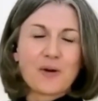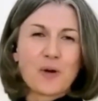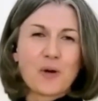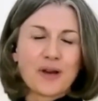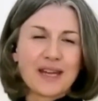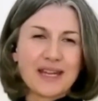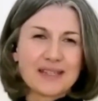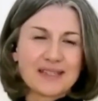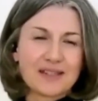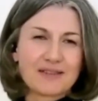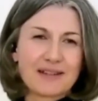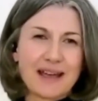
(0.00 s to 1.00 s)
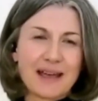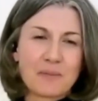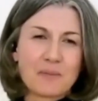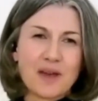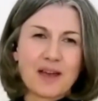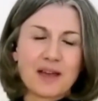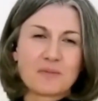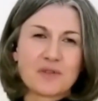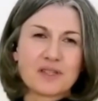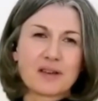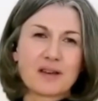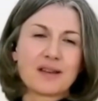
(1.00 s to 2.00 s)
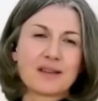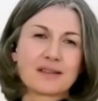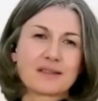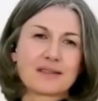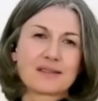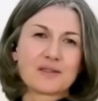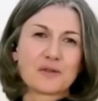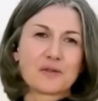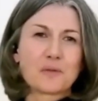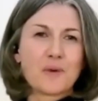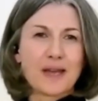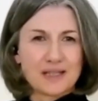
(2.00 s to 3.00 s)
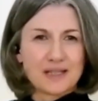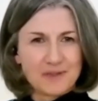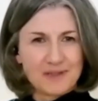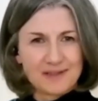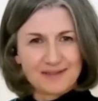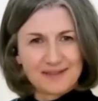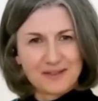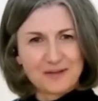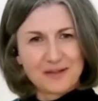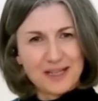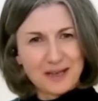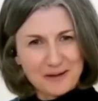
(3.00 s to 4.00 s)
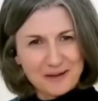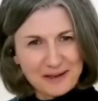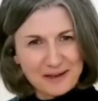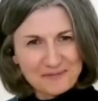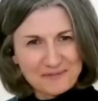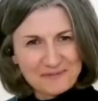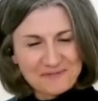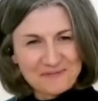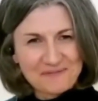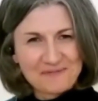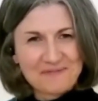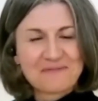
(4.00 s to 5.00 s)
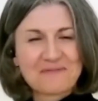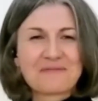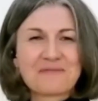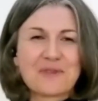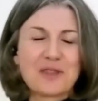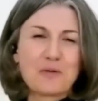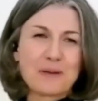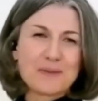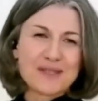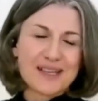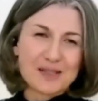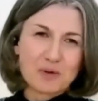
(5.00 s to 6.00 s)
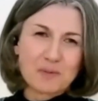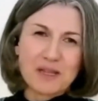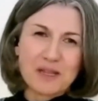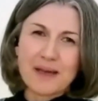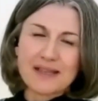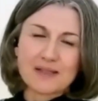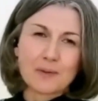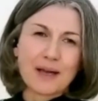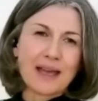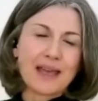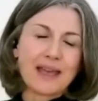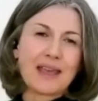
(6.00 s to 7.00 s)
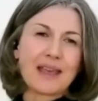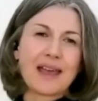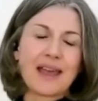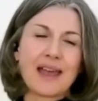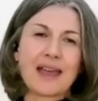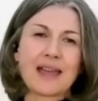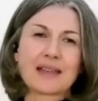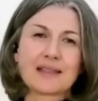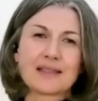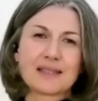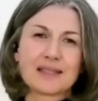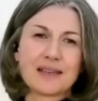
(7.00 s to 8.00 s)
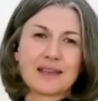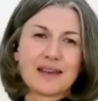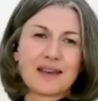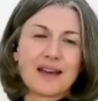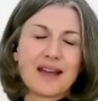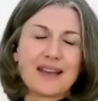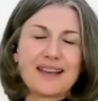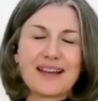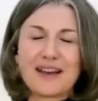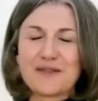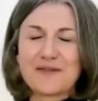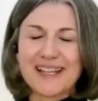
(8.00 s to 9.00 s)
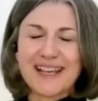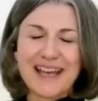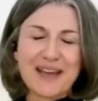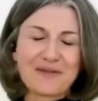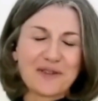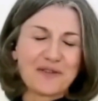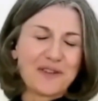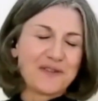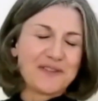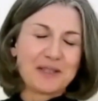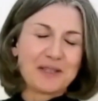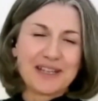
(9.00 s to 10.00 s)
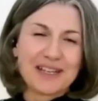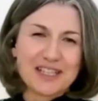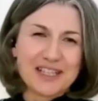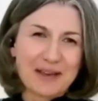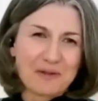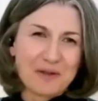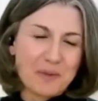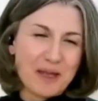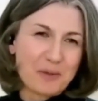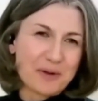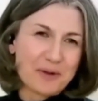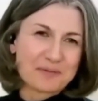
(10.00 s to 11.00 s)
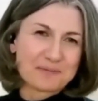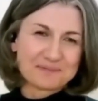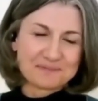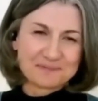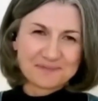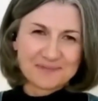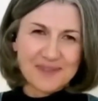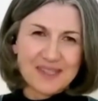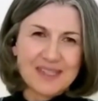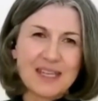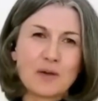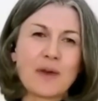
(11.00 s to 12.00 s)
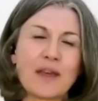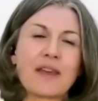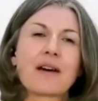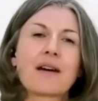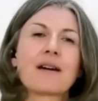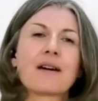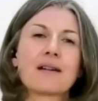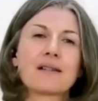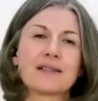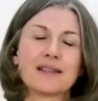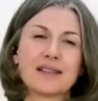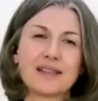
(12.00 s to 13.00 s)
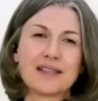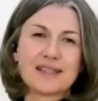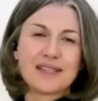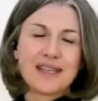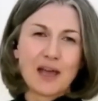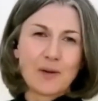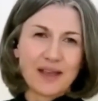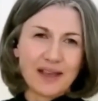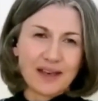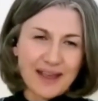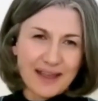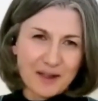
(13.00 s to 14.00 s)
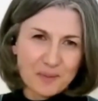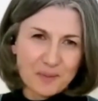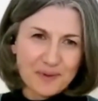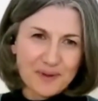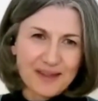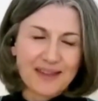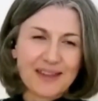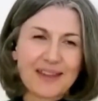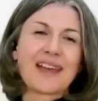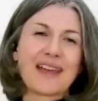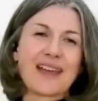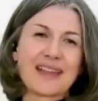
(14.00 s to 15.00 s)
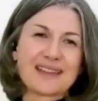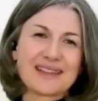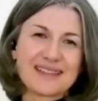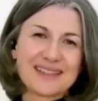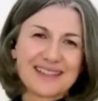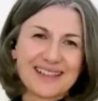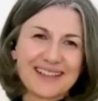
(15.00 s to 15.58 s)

or on Instagram, I'm charlotte.whiteman.yoga. But the website's probably the best way. And I love to have a 15-minute chat with people, see where they are, see how I can help, and